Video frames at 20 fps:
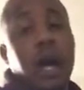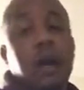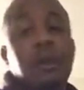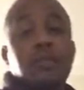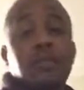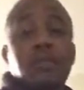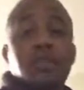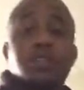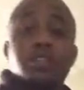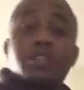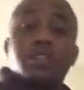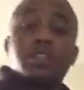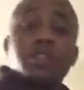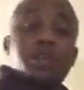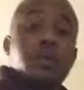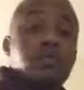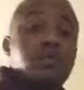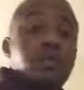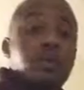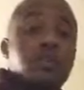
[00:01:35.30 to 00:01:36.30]
I'm a
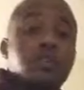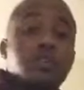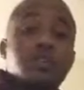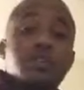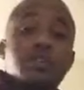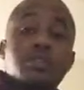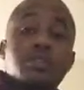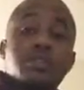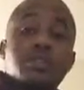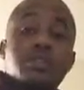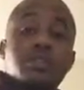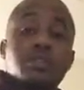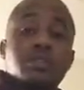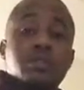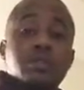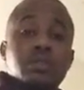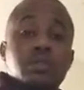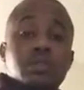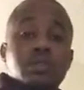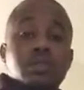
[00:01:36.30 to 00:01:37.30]
distinct person.
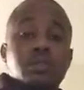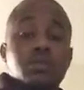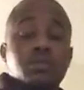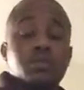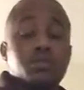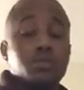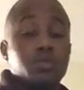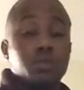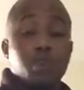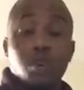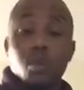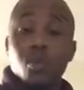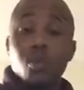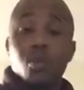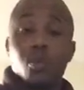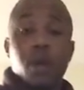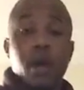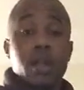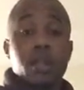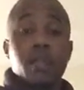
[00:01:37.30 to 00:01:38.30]
You know
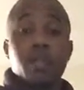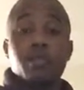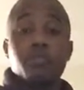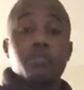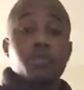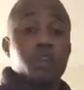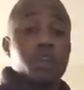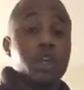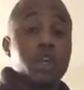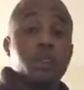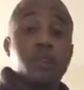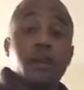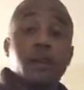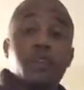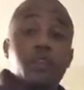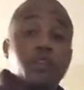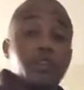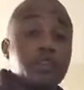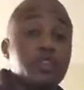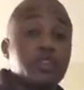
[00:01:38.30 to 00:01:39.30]
who I am. You hear my
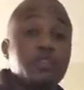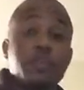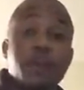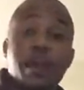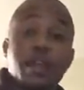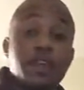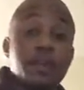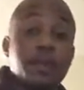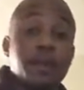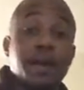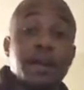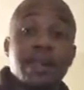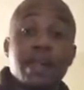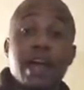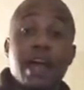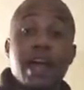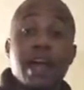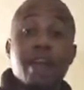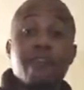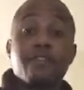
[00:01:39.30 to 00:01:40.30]
voice. You might hear my
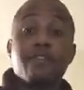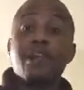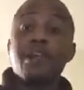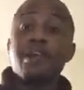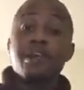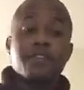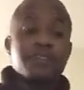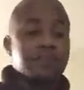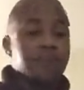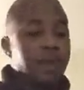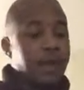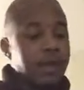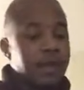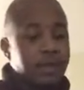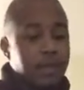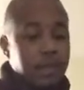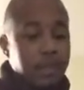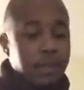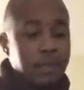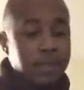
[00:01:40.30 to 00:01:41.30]
laugh. You might
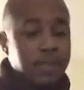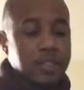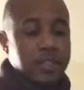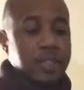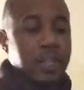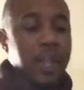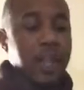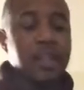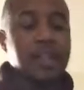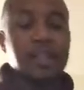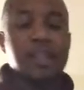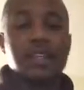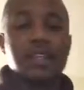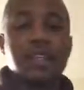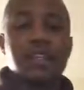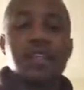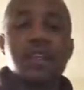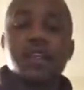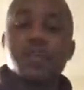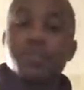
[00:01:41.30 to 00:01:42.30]
hear my
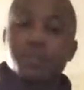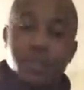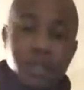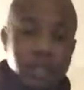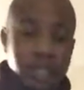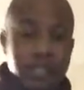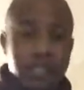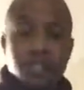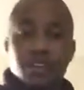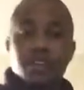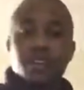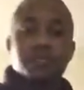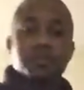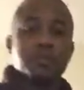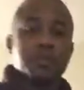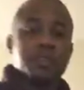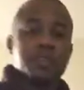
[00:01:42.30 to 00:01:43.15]
personality. But that's all